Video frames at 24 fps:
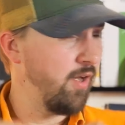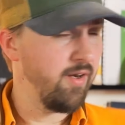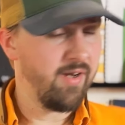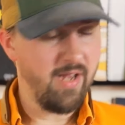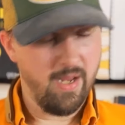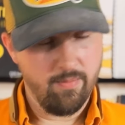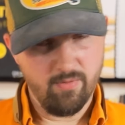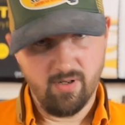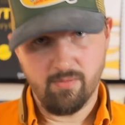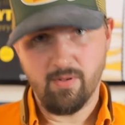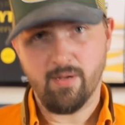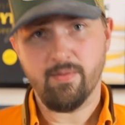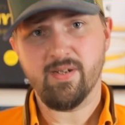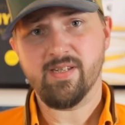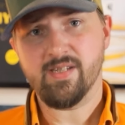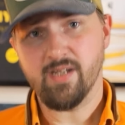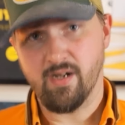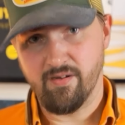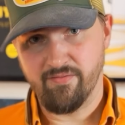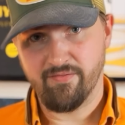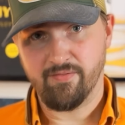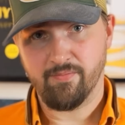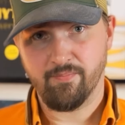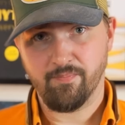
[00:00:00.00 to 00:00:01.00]
not able by
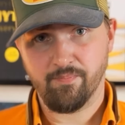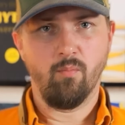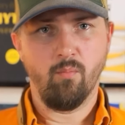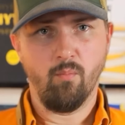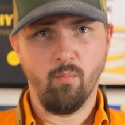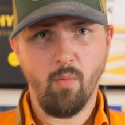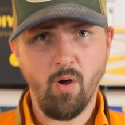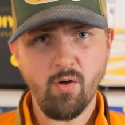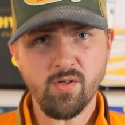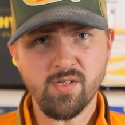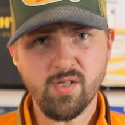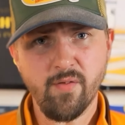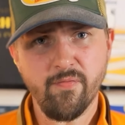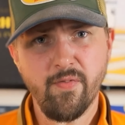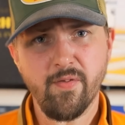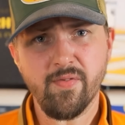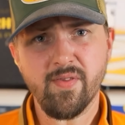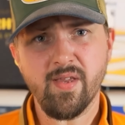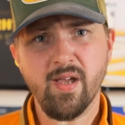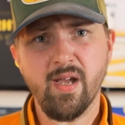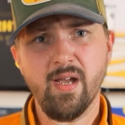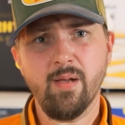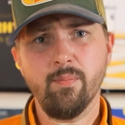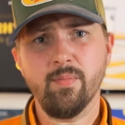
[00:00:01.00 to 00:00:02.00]
myself. Most of the
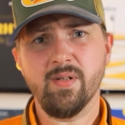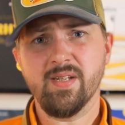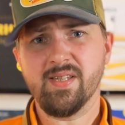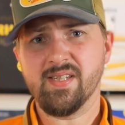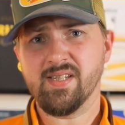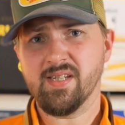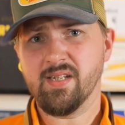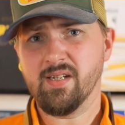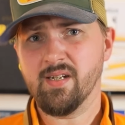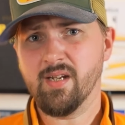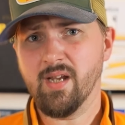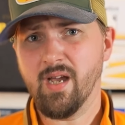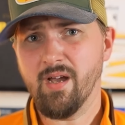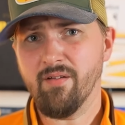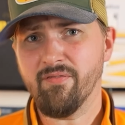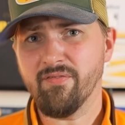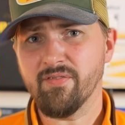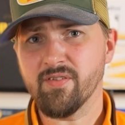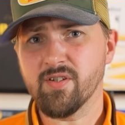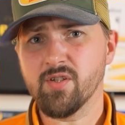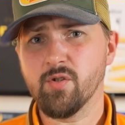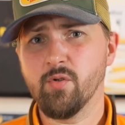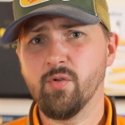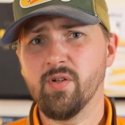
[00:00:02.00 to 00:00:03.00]
time it's
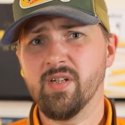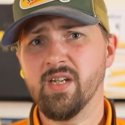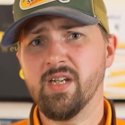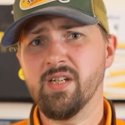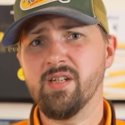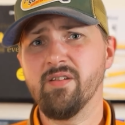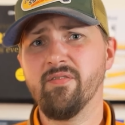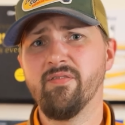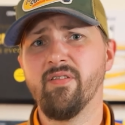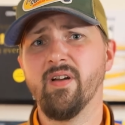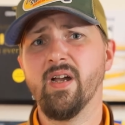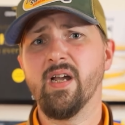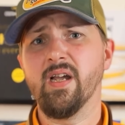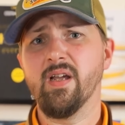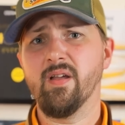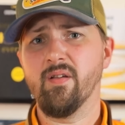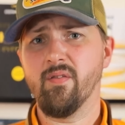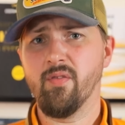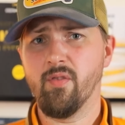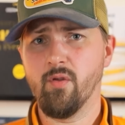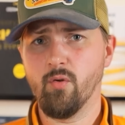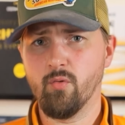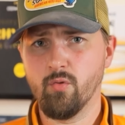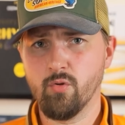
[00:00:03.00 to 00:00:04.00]
enough to identify
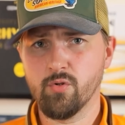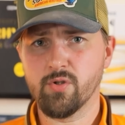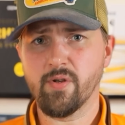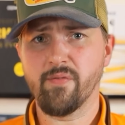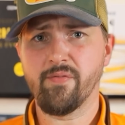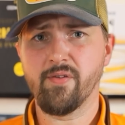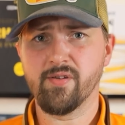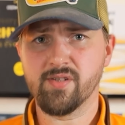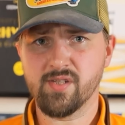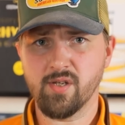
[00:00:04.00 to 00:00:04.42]
the root of the